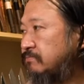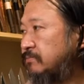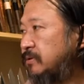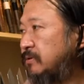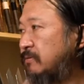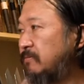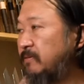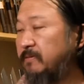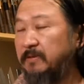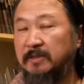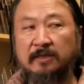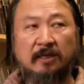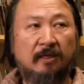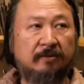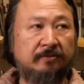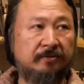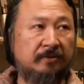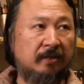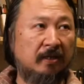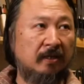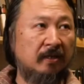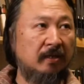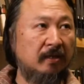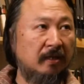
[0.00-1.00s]
probably
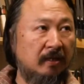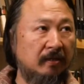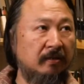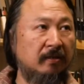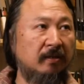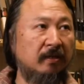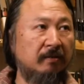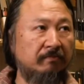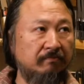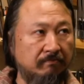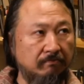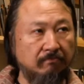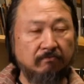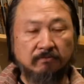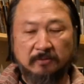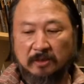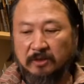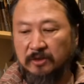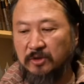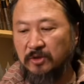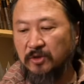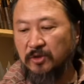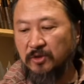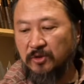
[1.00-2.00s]
tougher and then
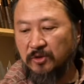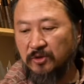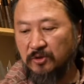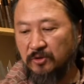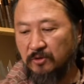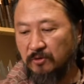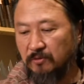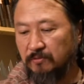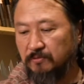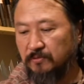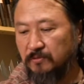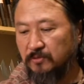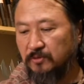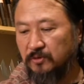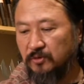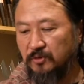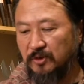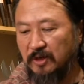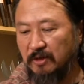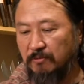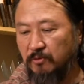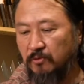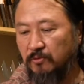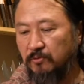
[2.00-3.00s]

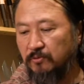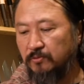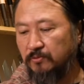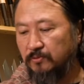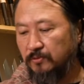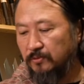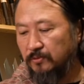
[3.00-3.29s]
durable.